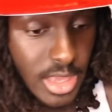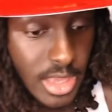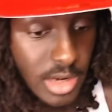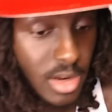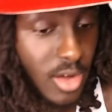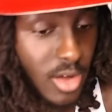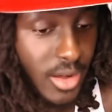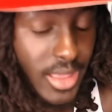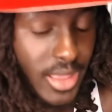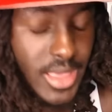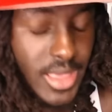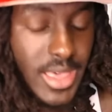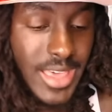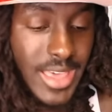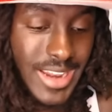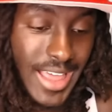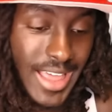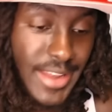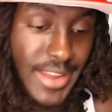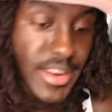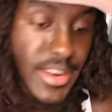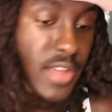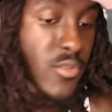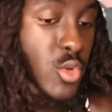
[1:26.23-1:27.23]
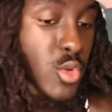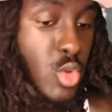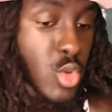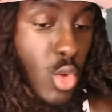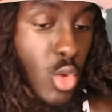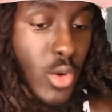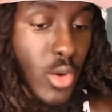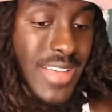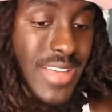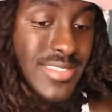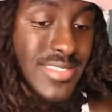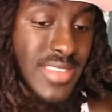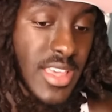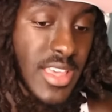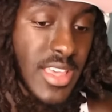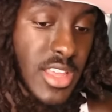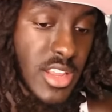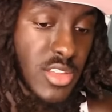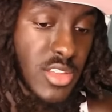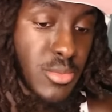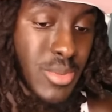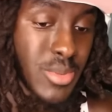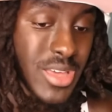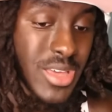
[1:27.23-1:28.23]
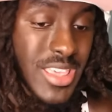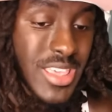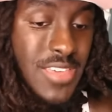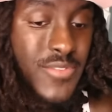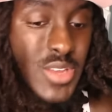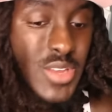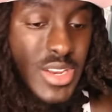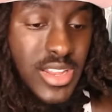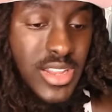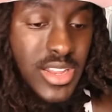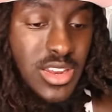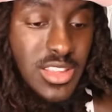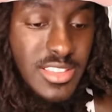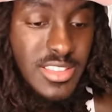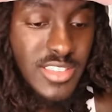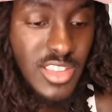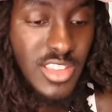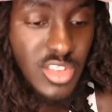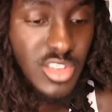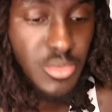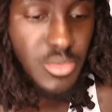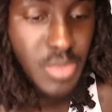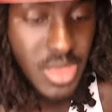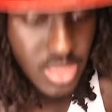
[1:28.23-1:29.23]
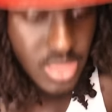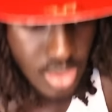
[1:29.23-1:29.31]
Look, and I never thought I'd say this, but even Nelissa Smith